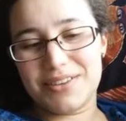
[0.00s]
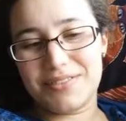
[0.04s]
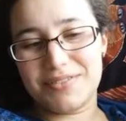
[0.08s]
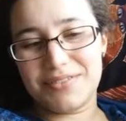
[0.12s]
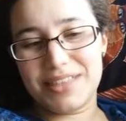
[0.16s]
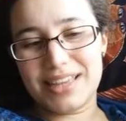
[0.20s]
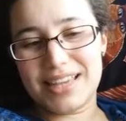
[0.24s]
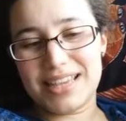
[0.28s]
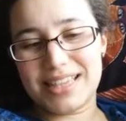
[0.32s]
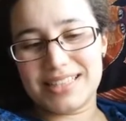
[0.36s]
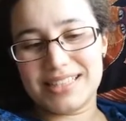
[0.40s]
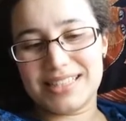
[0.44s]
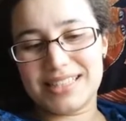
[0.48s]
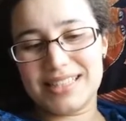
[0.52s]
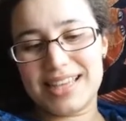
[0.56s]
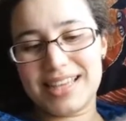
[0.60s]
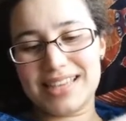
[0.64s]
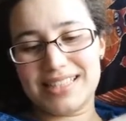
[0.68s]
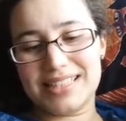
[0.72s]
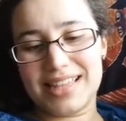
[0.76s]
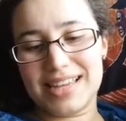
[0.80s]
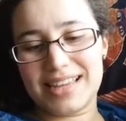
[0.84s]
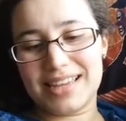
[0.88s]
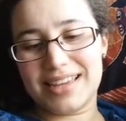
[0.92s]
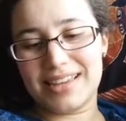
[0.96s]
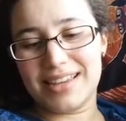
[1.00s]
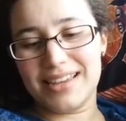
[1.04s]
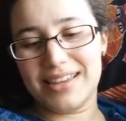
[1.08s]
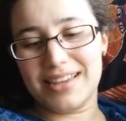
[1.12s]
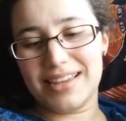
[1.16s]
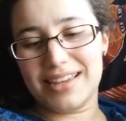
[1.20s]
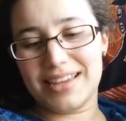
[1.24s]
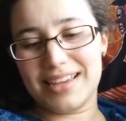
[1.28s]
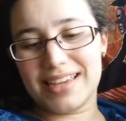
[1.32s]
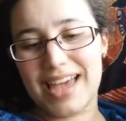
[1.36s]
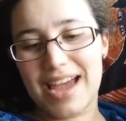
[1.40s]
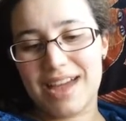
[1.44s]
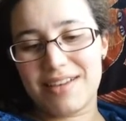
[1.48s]
of this, there's like a,
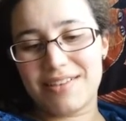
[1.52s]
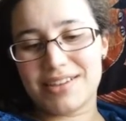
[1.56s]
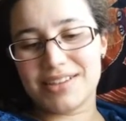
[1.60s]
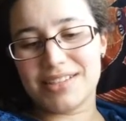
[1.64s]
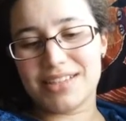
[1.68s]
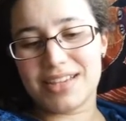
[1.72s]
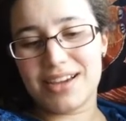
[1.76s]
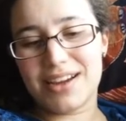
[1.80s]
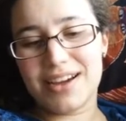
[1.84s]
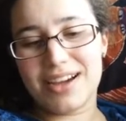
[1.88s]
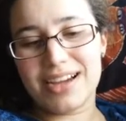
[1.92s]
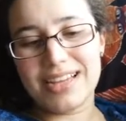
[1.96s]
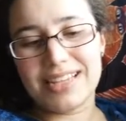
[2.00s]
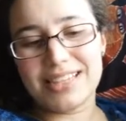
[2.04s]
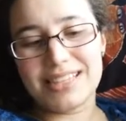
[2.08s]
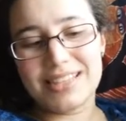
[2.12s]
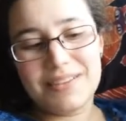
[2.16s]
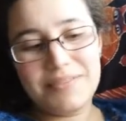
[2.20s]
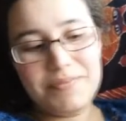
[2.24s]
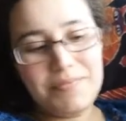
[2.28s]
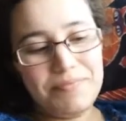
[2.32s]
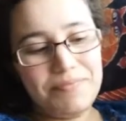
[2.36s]
a character guide